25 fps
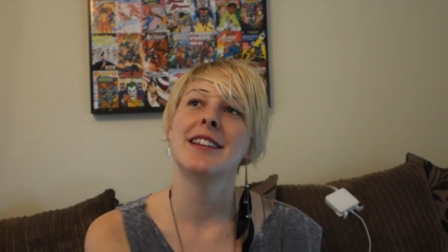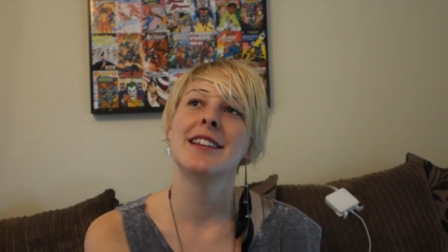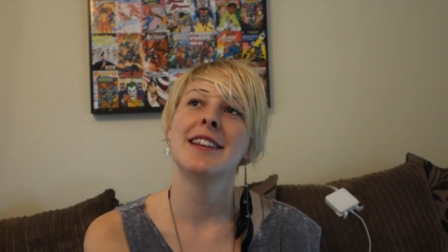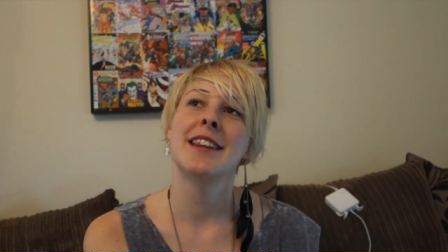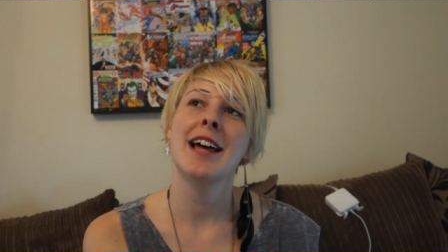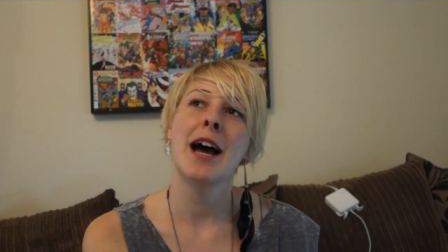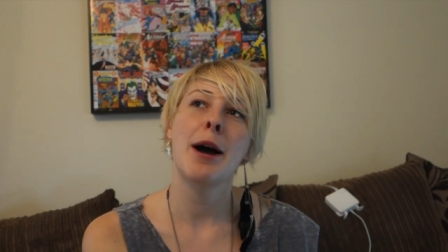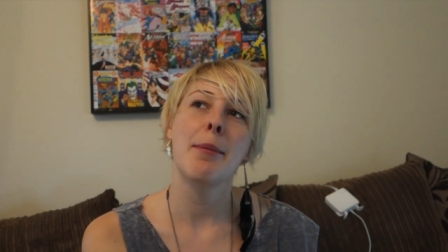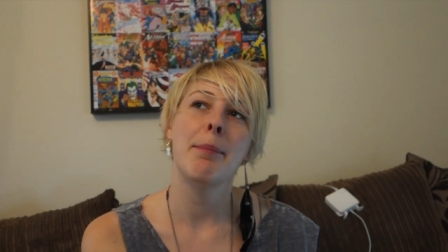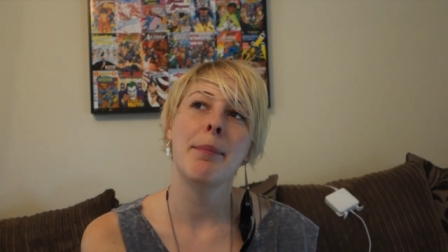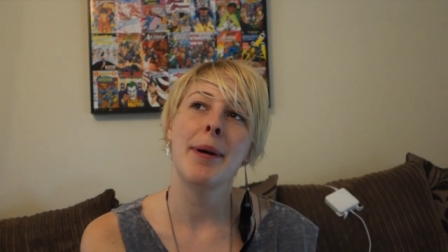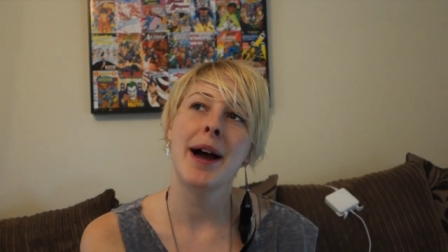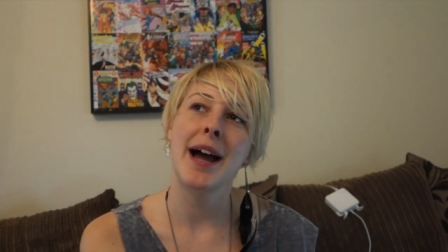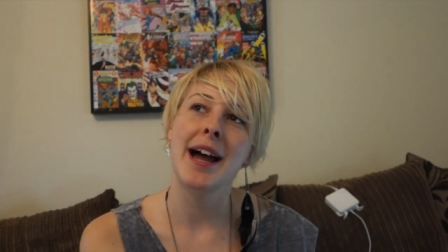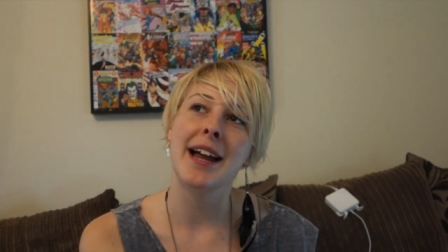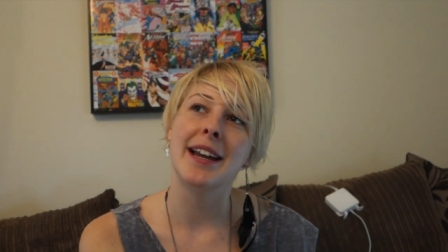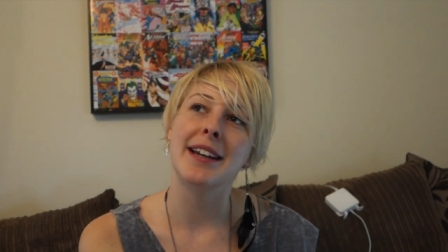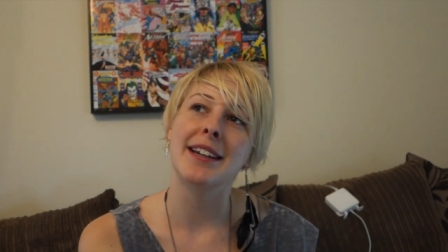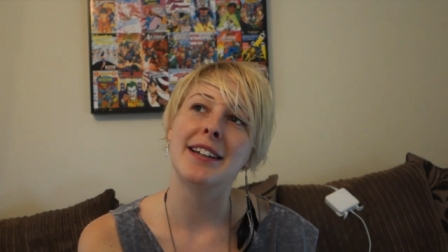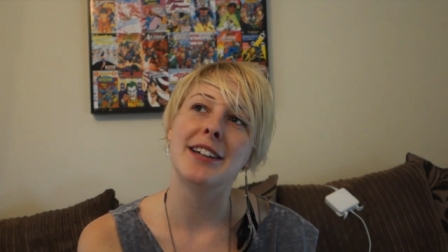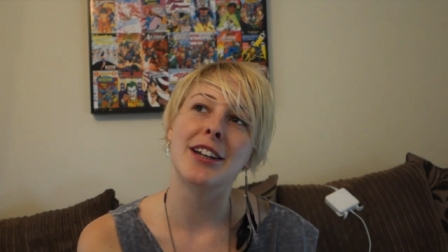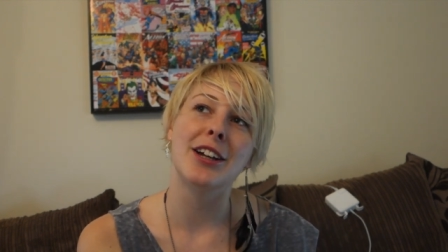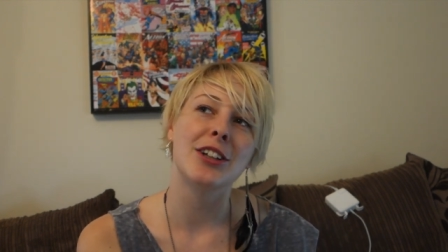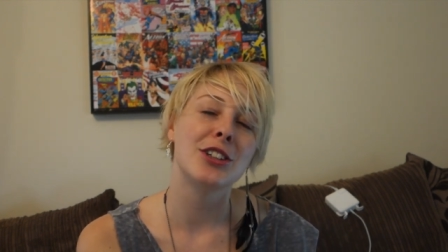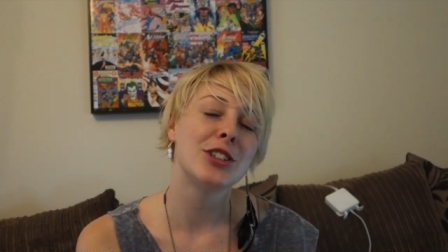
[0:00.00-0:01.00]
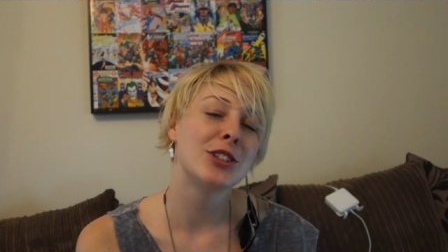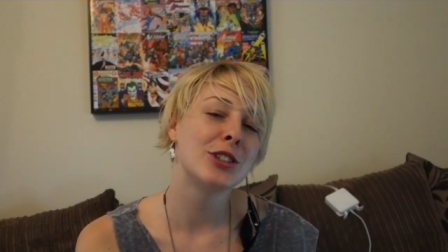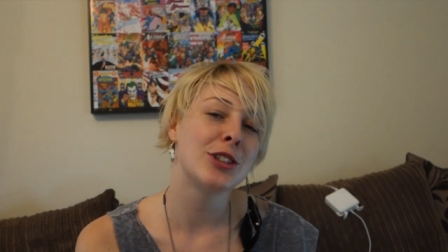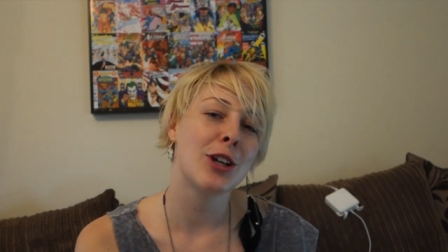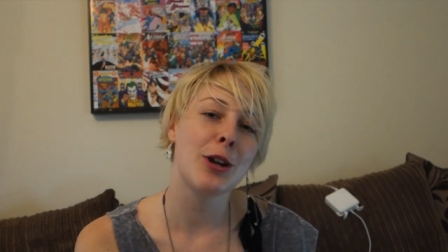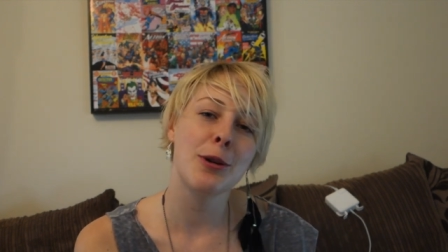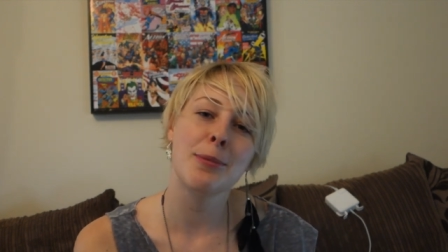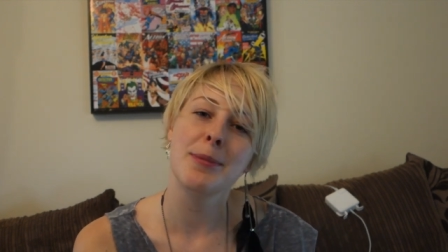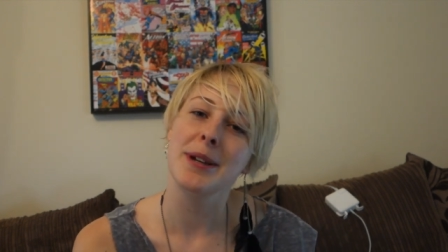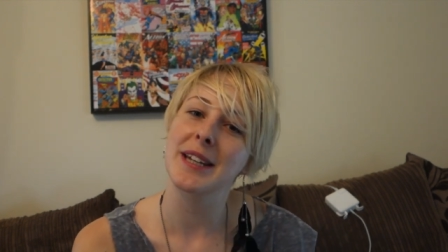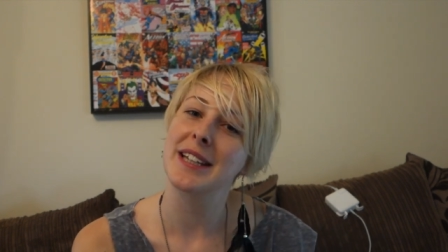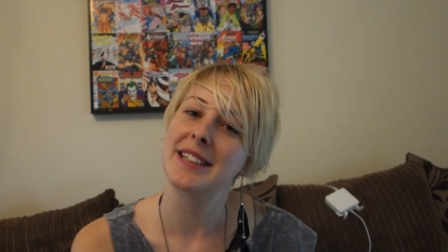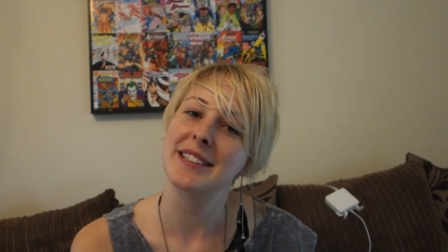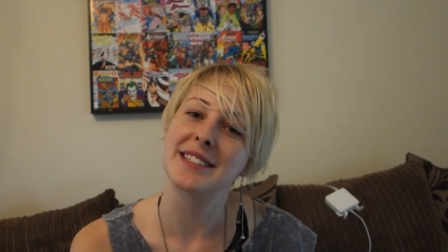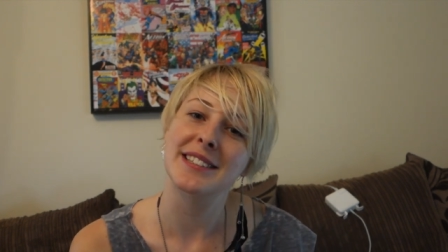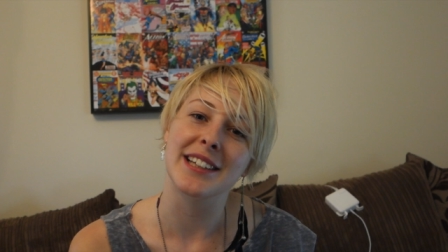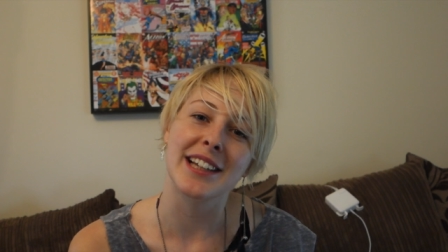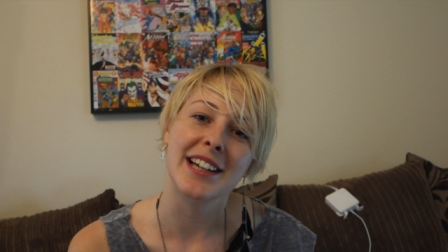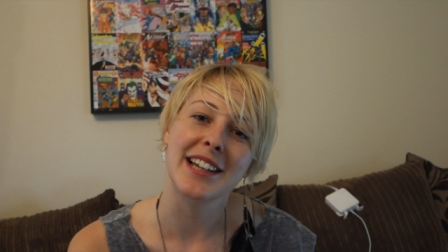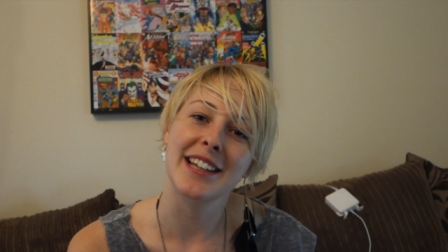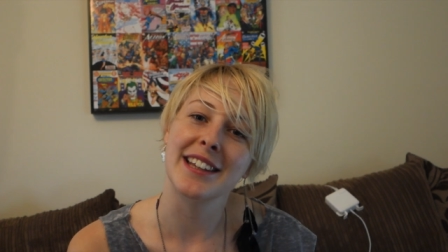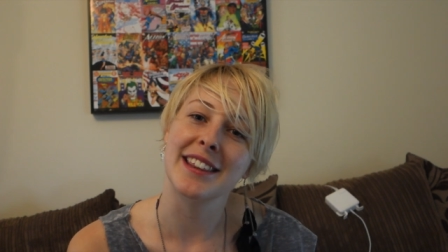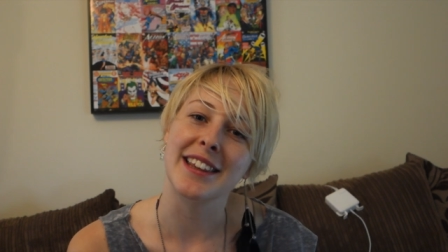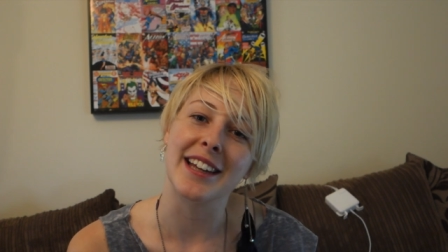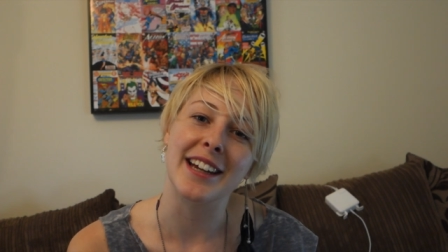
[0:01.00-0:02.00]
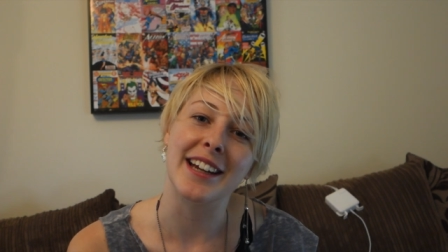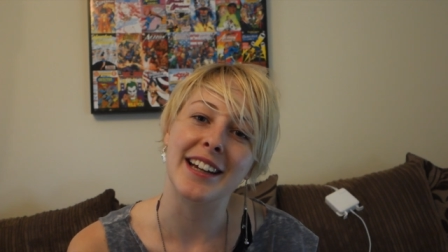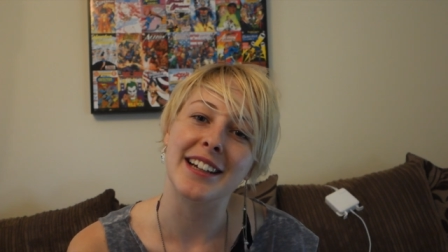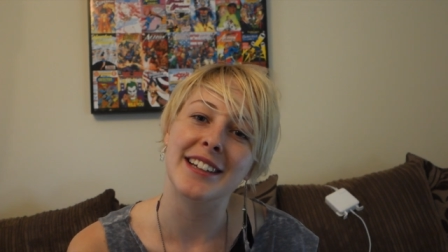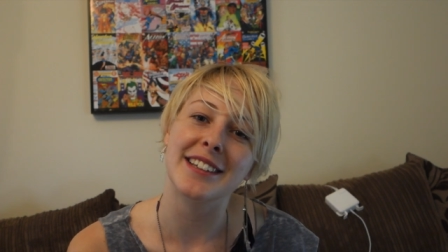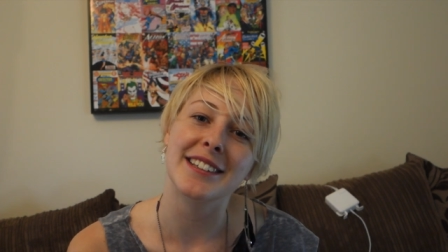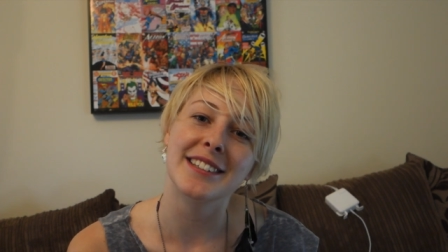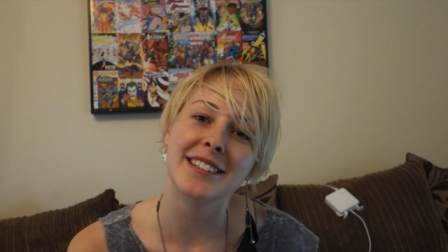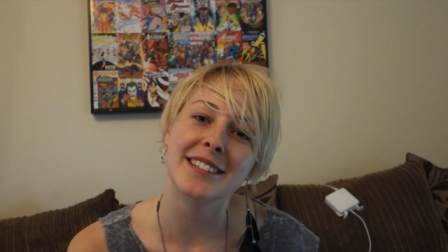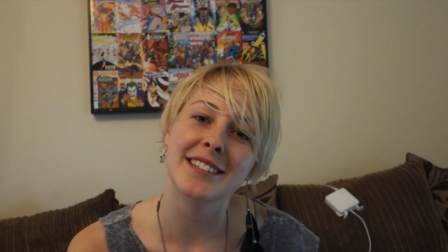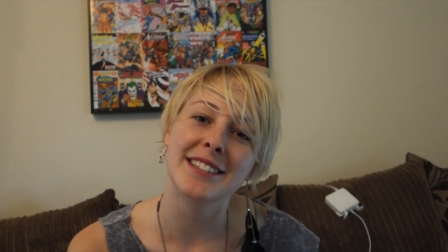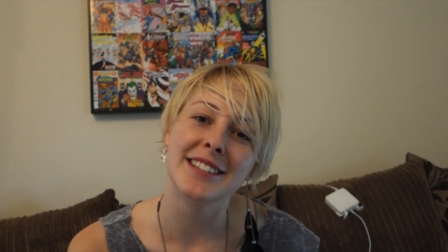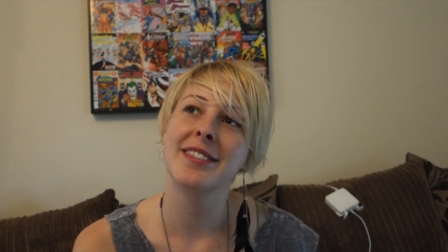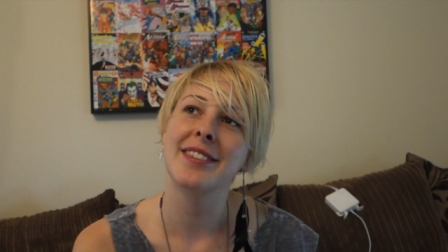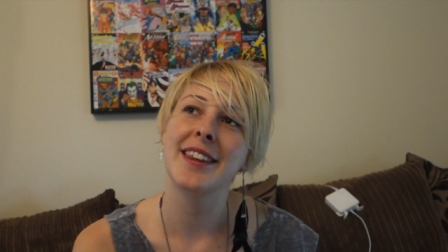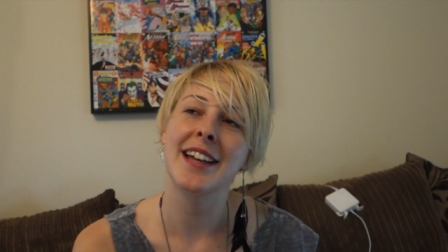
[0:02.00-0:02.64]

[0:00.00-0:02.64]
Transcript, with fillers: that band does so many silly things.